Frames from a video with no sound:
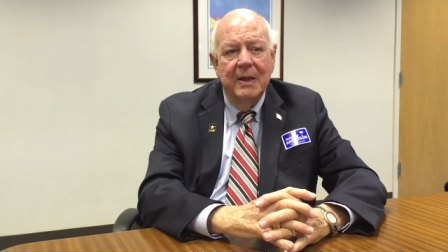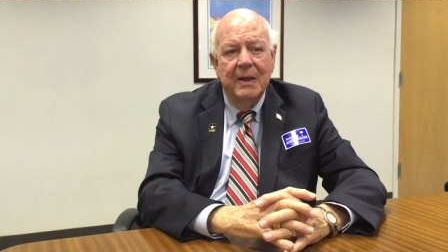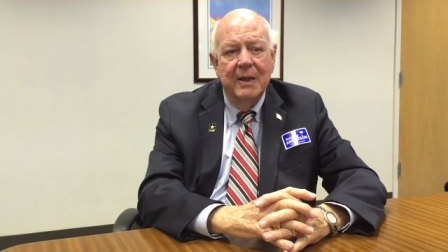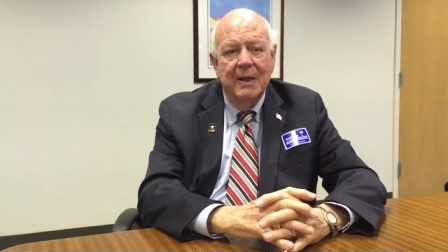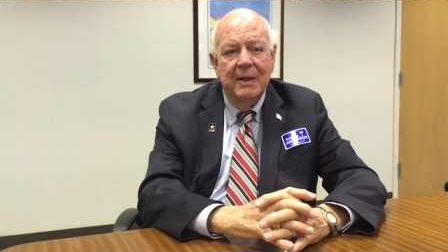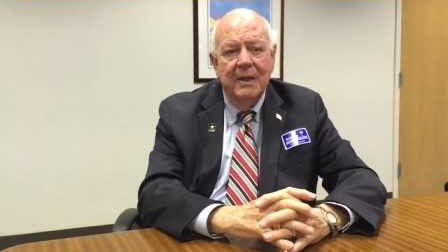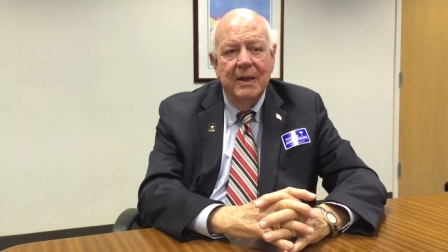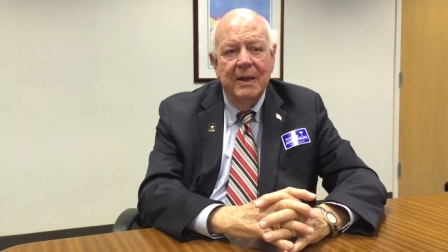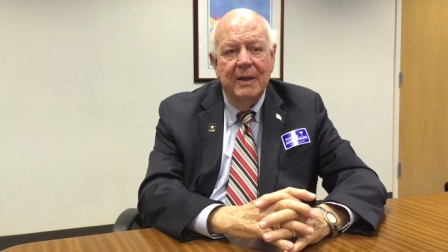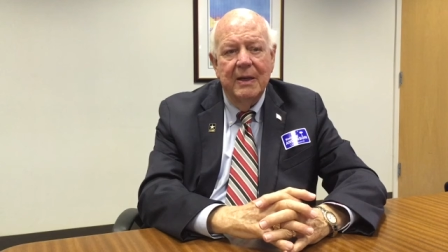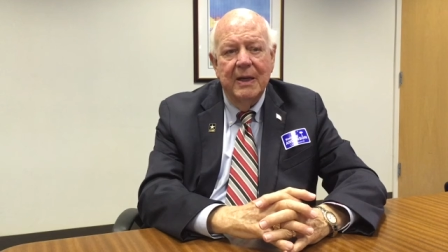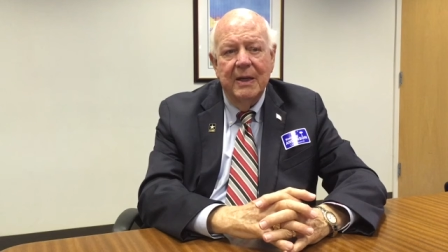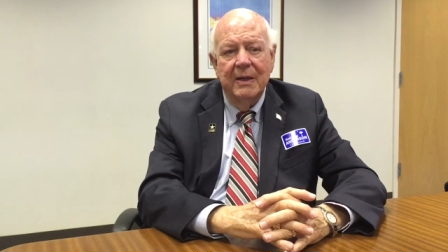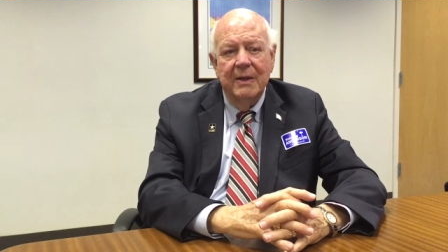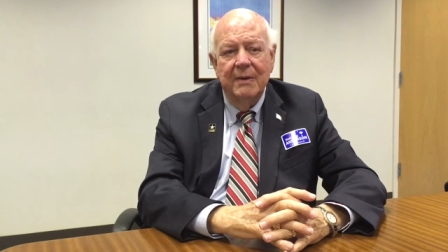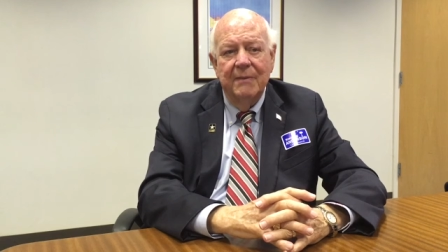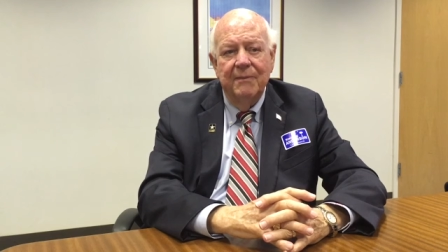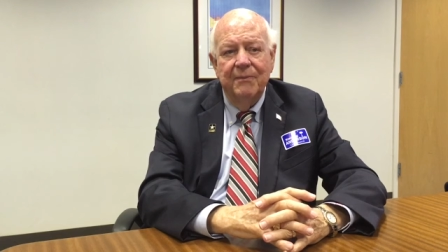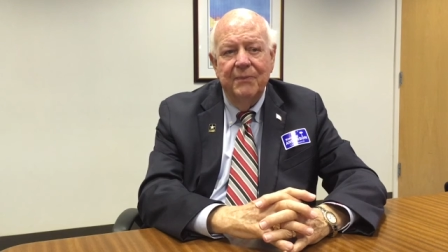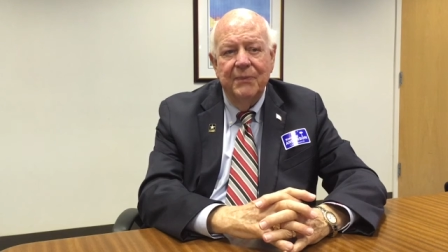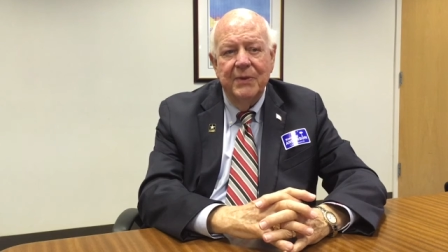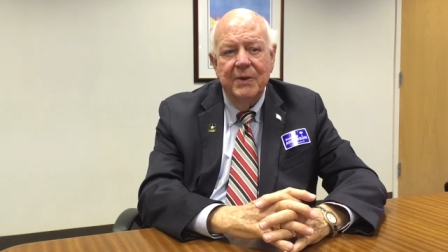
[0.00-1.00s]
And,
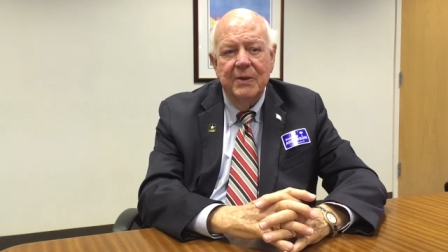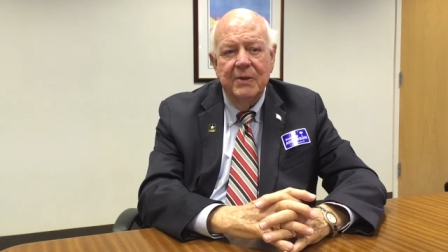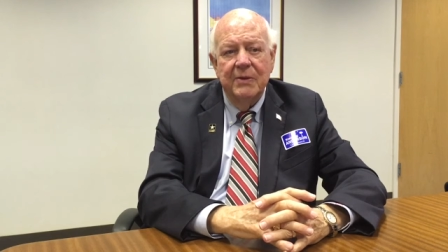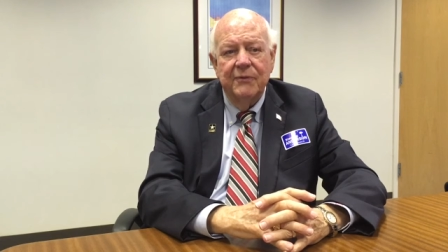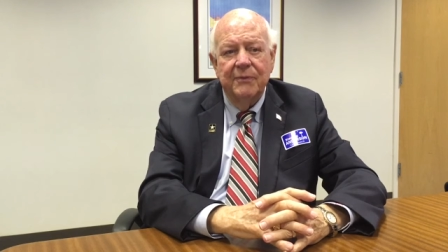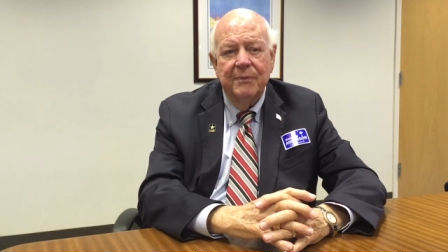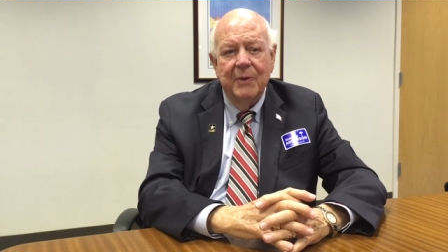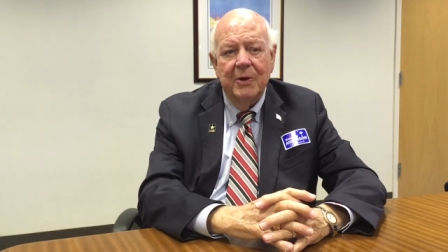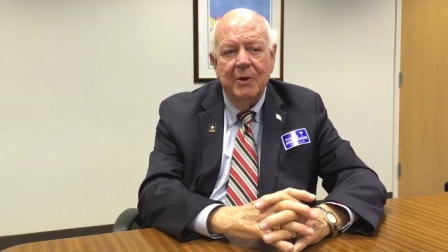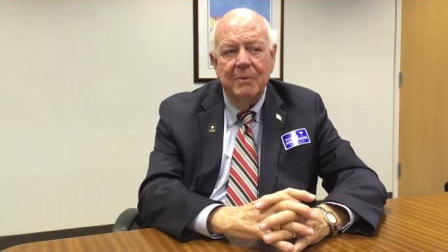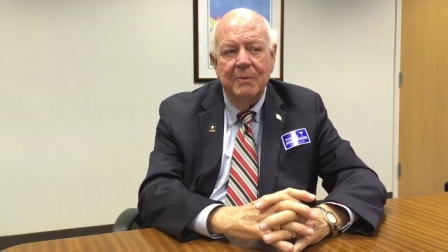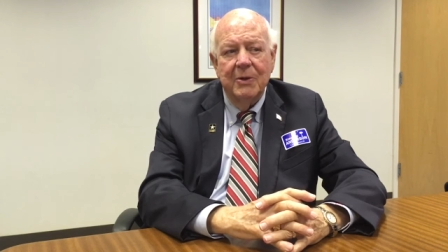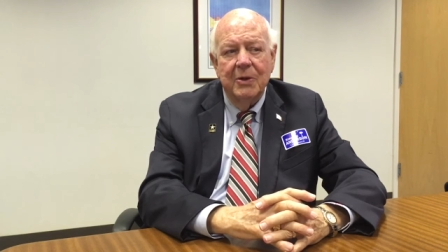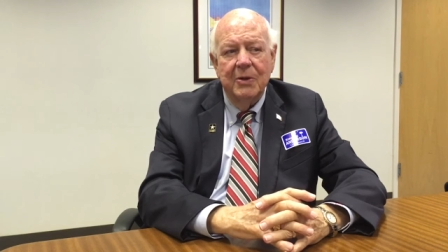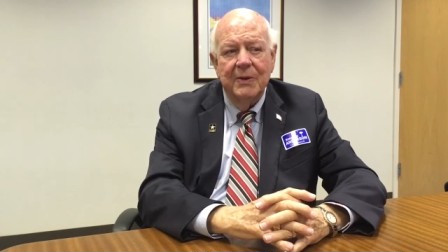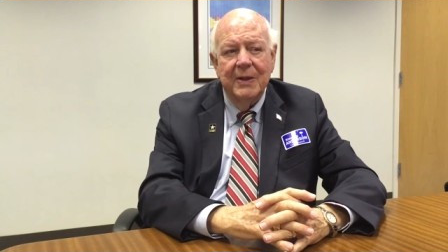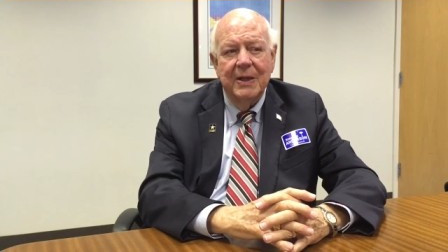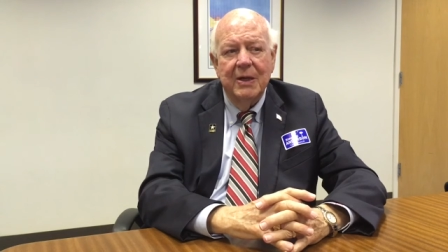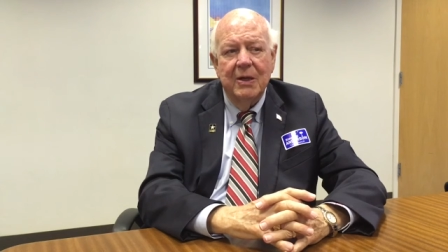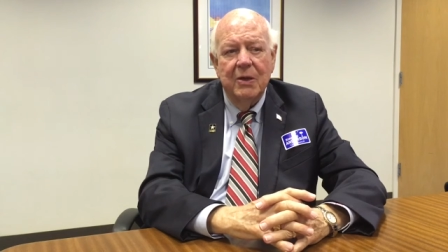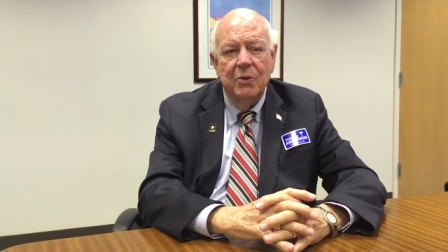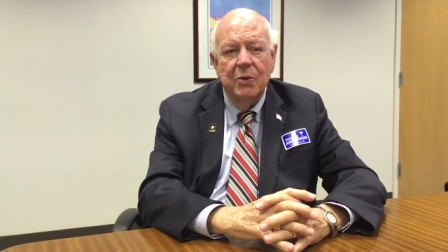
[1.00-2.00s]
and Spartanburg,
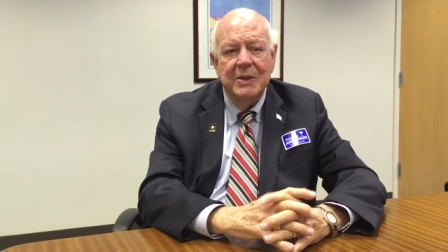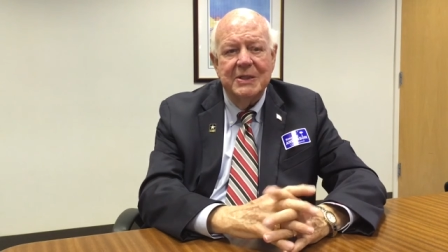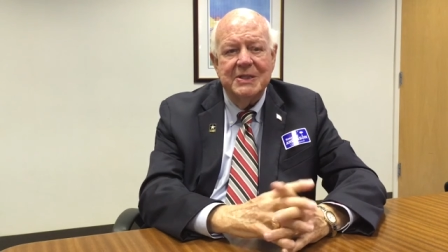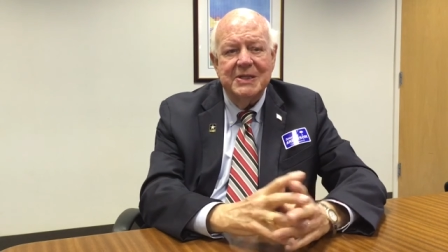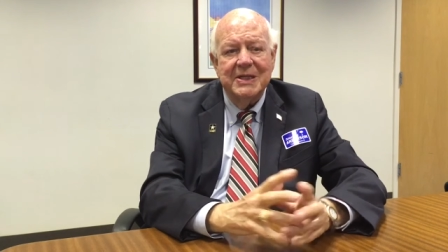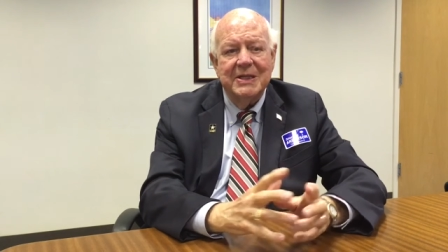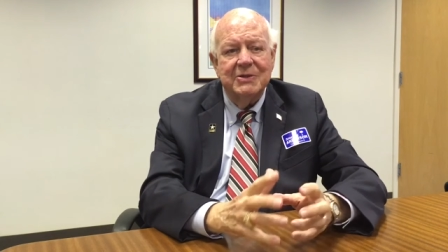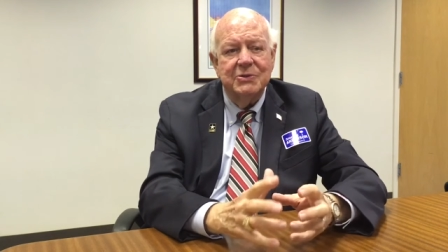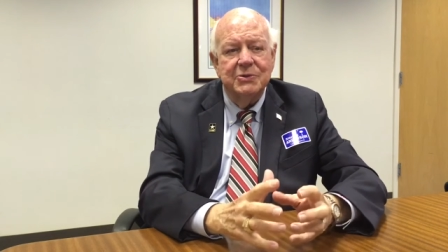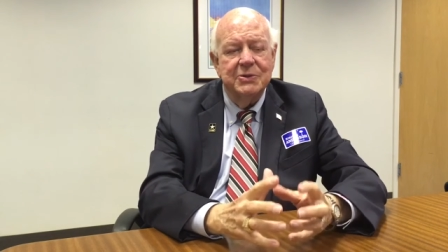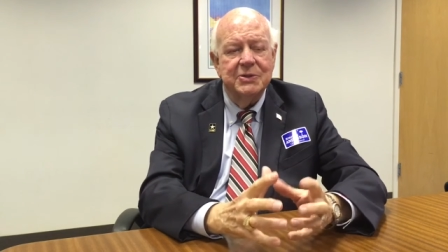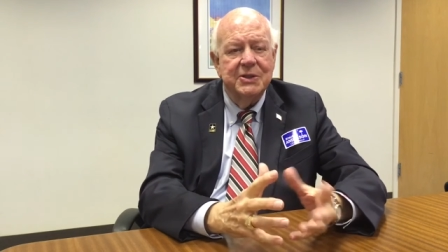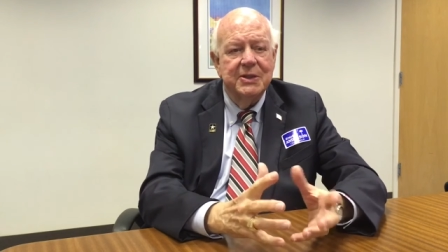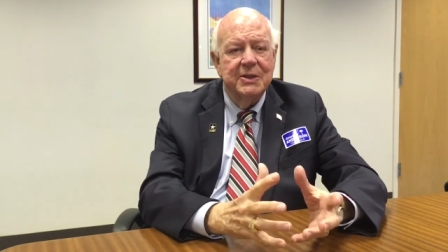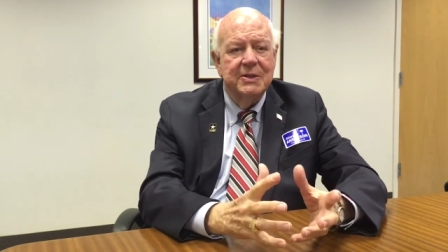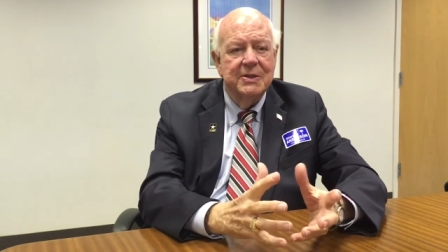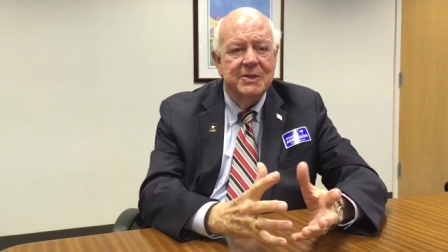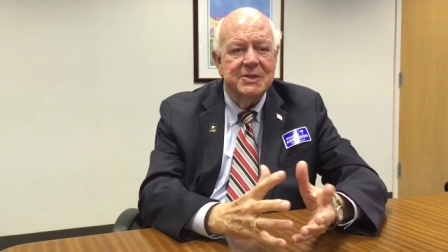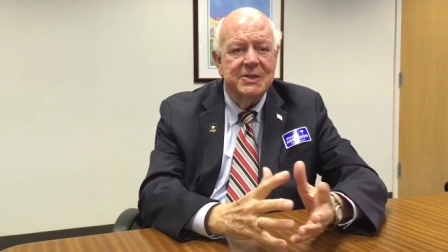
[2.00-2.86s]
the oldest entrance into the